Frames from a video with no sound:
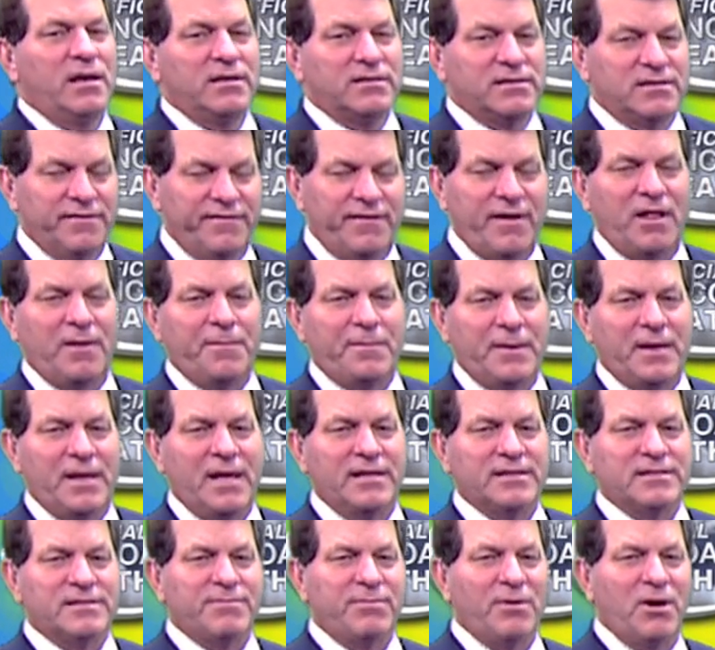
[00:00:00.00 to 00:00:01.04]
develop
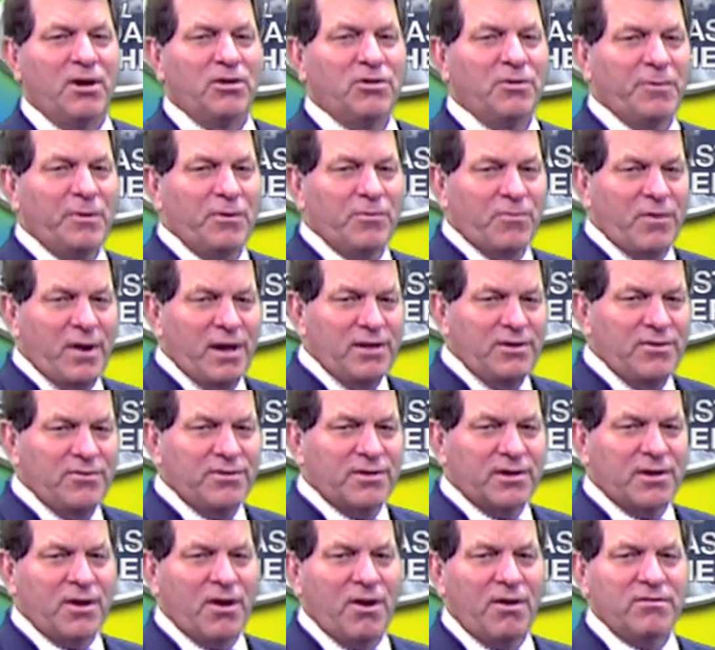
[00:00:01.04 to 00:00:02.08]
again tomorrow, they'll be right near
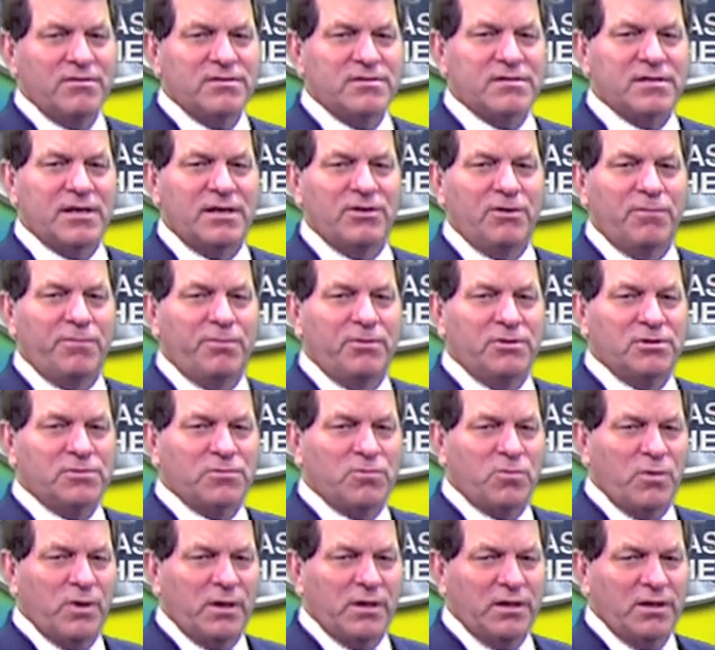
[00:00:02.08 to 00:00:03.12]
the coast and they'll push
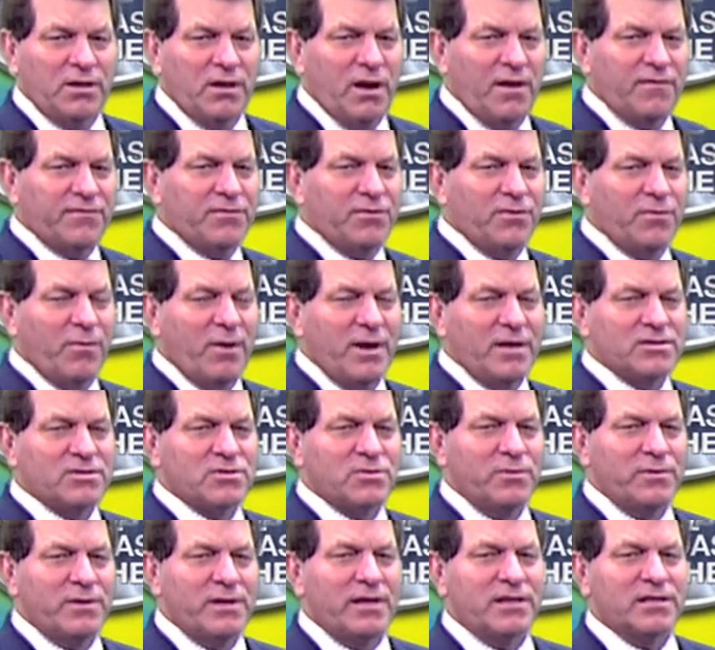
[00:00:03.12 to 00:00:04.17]
quickly off to the west.
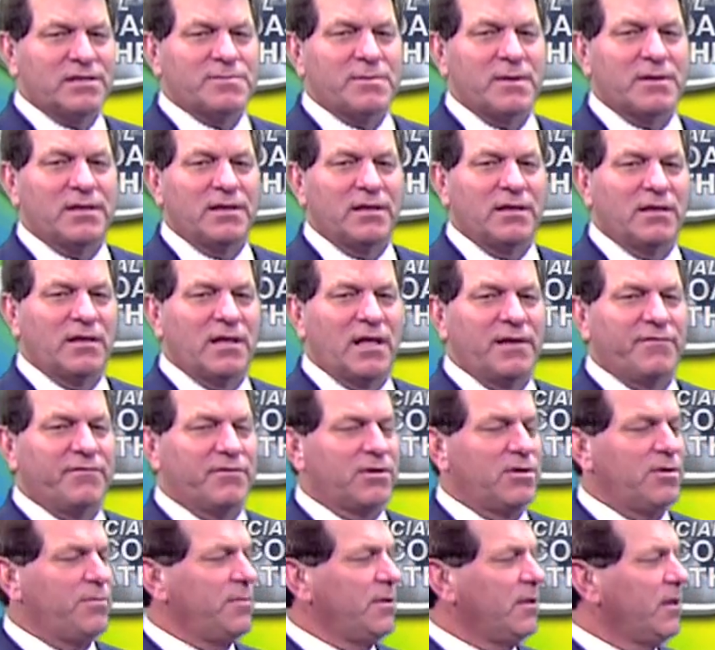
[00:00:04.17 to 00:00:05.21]
So we're not expecting a lot of
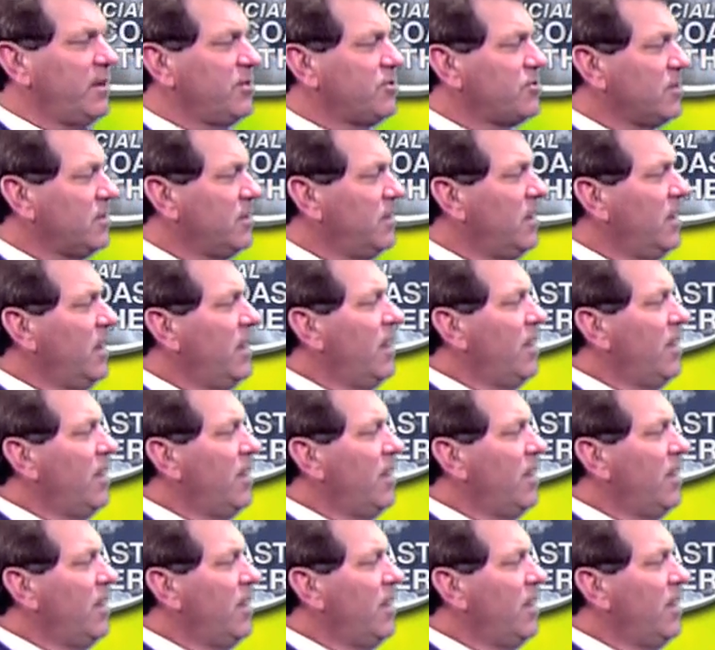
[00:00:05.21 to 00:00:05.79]
accumulation.